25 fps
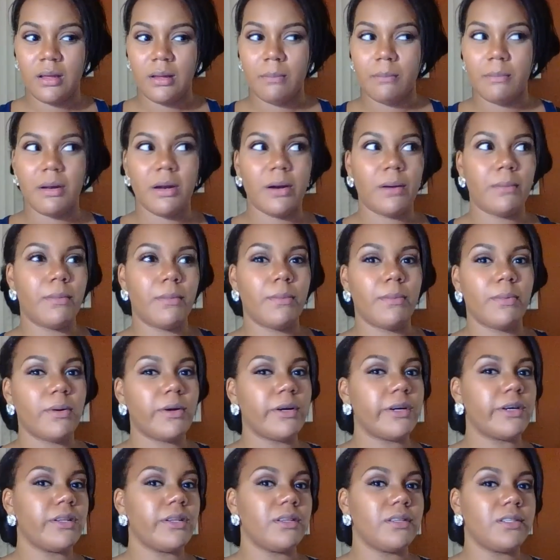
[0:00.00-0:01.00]
But I
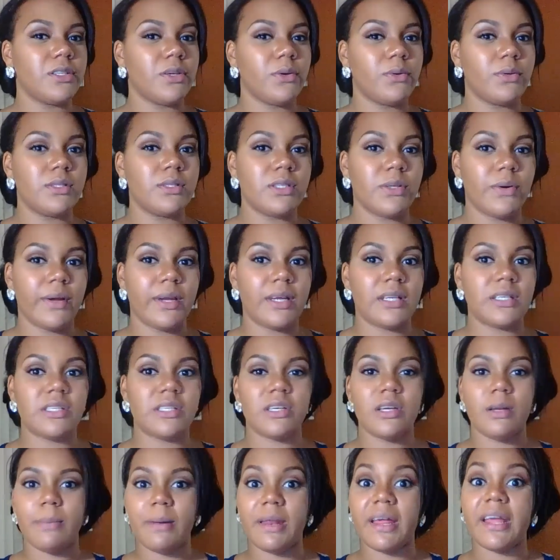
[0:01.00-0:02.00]
remember so-and-so
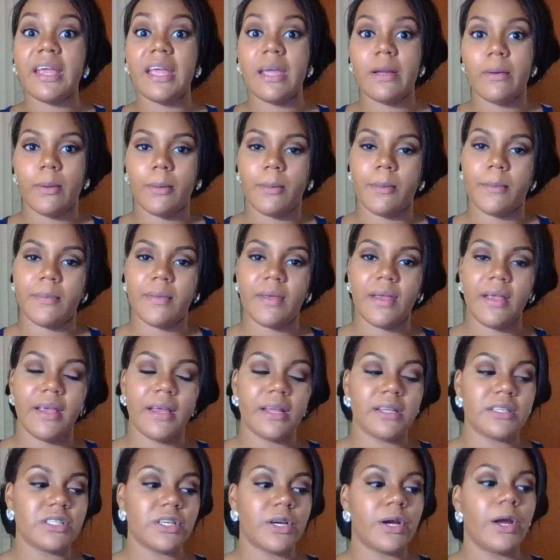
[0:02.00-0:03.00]
answered it, but I can't remember the
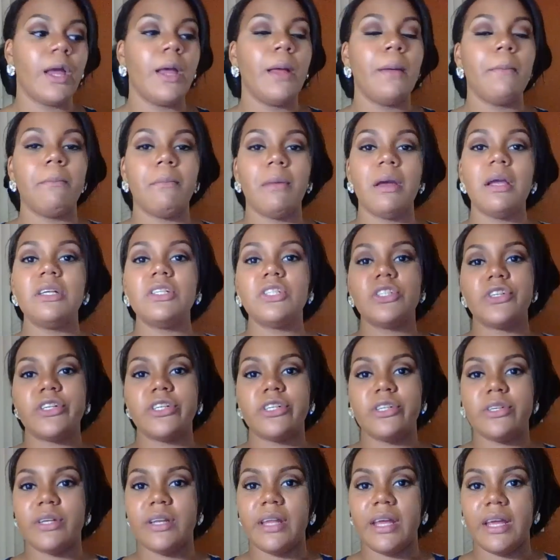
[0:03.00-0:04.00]
answer. Make sure
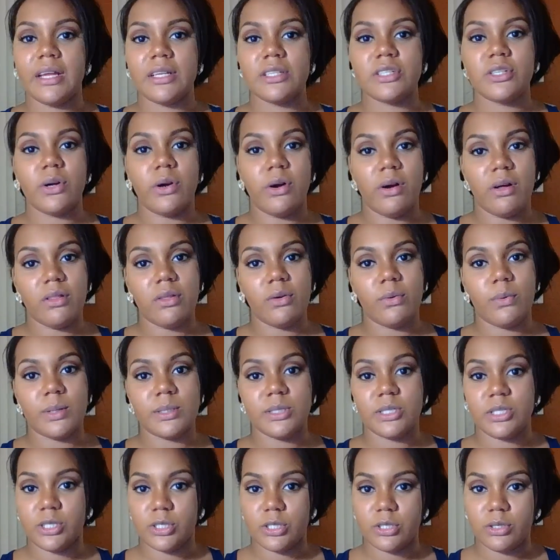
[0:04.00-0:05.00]
you can answer all the
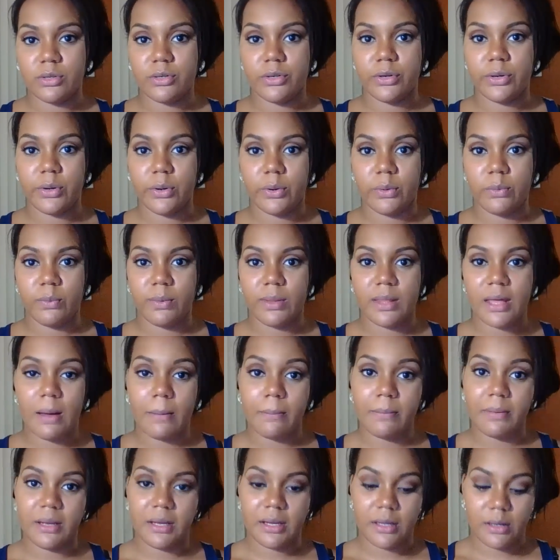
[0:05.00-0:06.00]
questions on your own
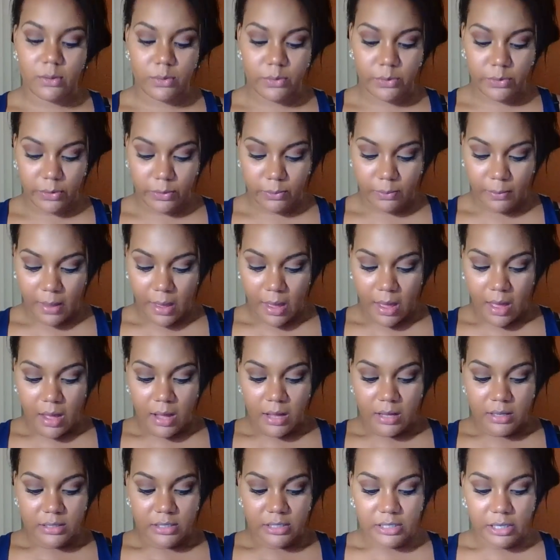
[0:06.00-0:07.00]
without being in a group.
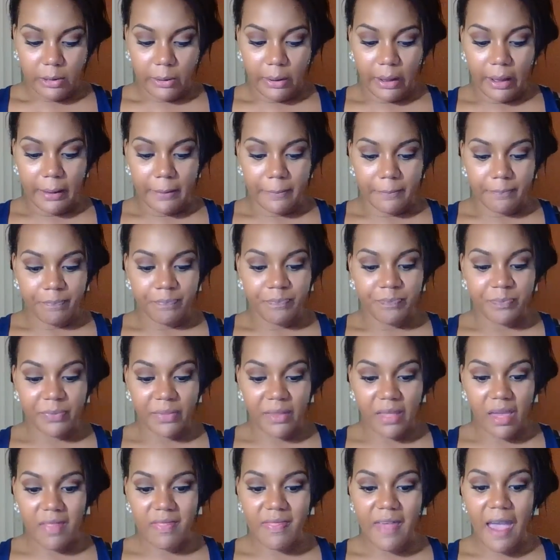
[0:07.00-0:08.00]
So
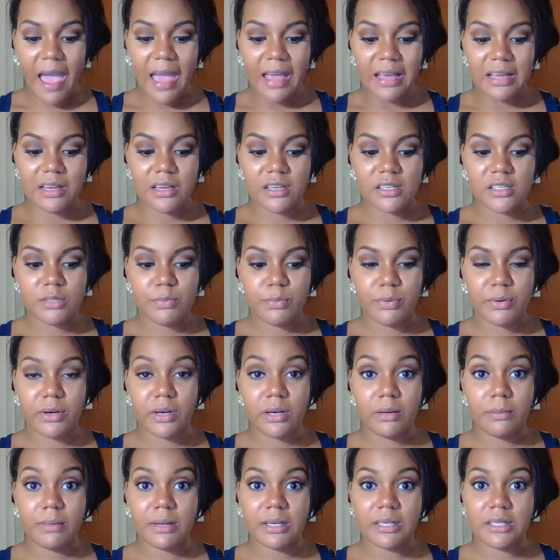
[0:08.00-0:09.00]
that is
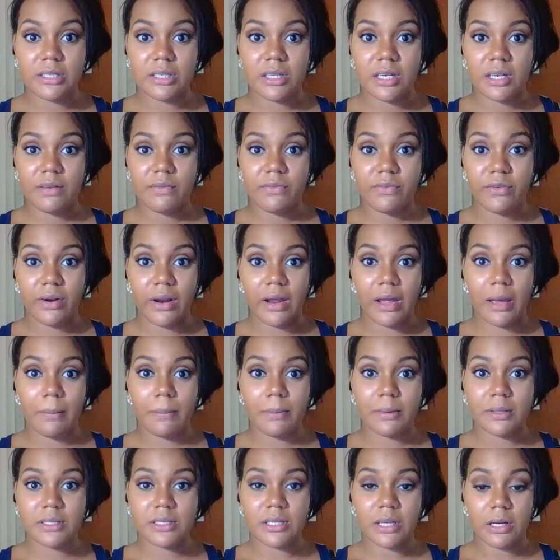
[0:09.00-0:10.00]
pretty much it for
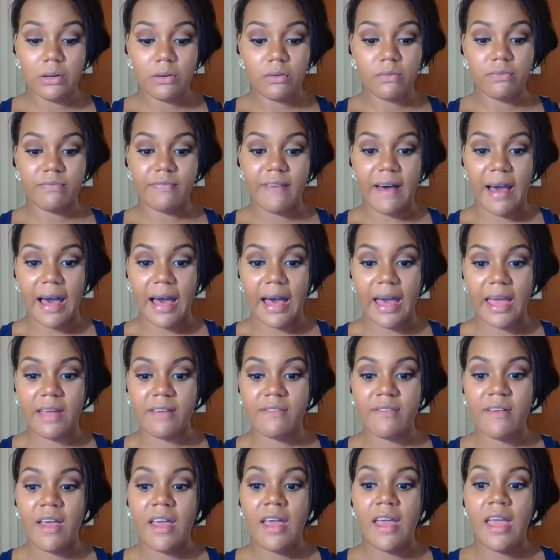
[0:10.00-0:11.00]
episode 5
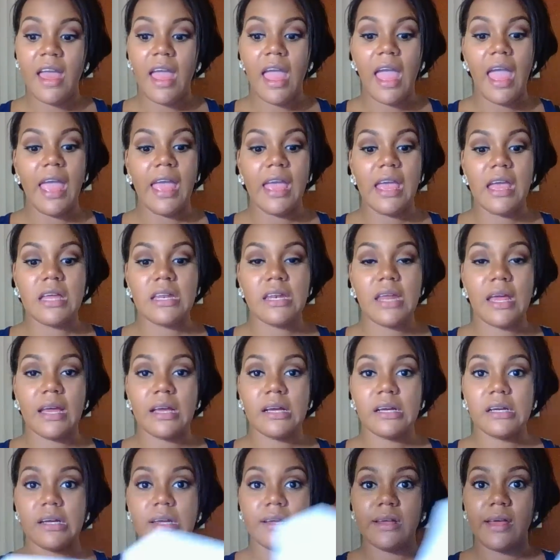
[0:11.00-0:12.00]
and
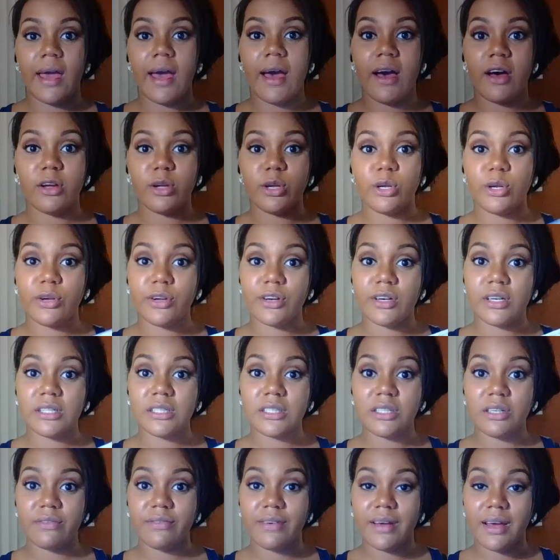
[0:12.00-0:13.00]
how you're going to
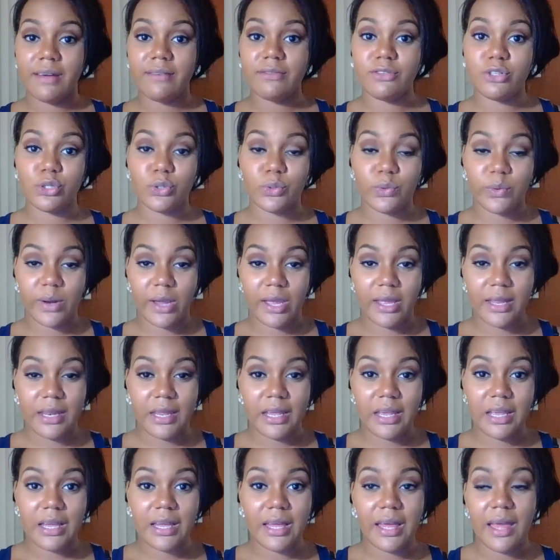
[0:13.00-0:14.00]
survive
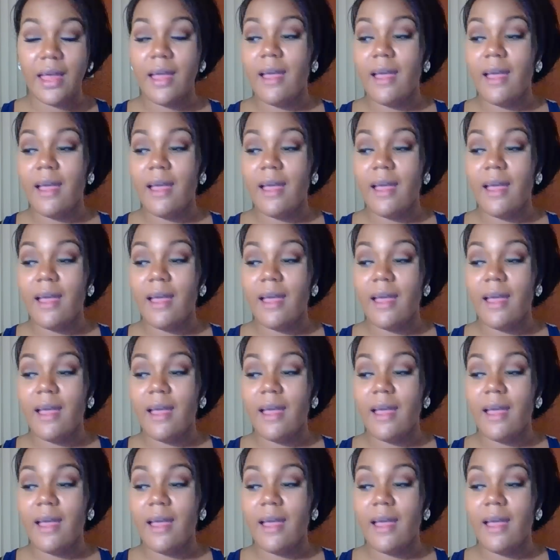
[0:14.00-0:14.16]
training.